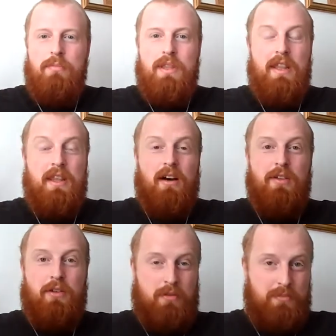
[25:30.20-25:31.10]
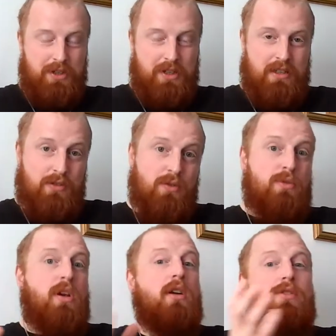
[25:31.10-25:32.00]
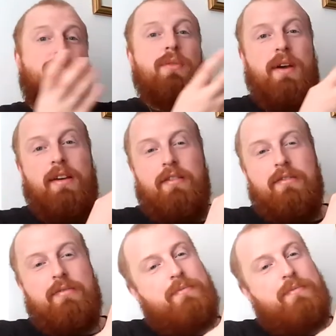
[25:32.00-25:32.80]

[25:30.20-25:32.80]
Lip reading: But then the other option is to turn to it